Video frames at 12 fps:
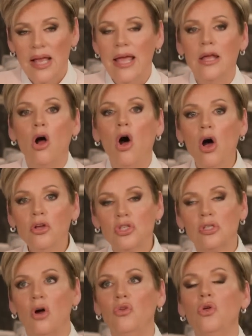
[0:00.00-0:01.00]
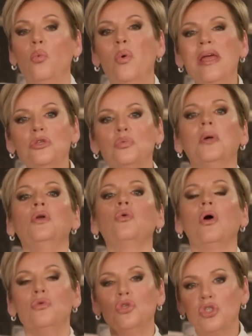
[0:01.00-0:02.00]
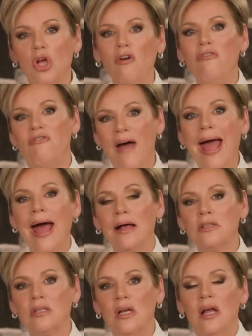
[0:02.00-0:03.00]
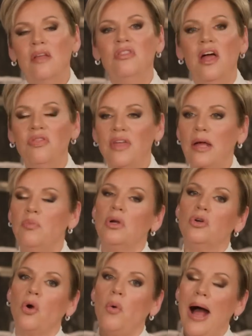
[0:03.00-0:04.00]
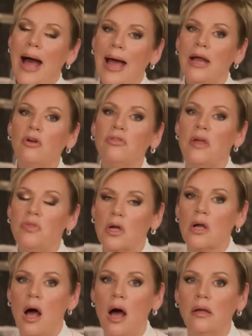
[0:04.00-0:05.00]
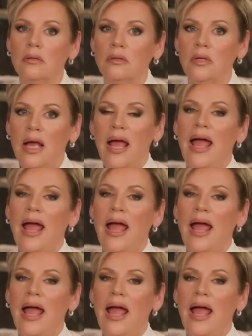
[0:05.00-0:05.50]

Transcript: It also, the weeds would grow so fast that they would grow higher than the cotton,